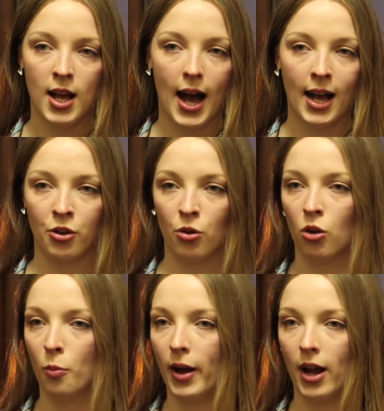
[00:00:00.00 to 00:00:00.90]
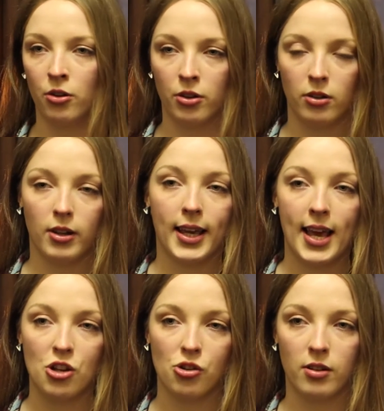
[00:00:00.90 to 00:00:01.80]
annual or biennial
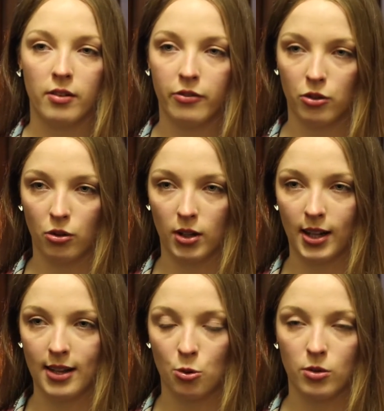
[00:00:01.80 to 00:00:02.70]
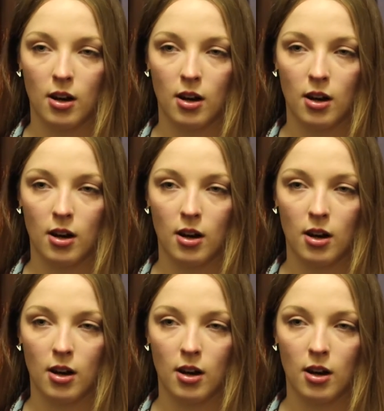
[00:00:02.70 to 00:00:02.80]
occasion for Glasgow's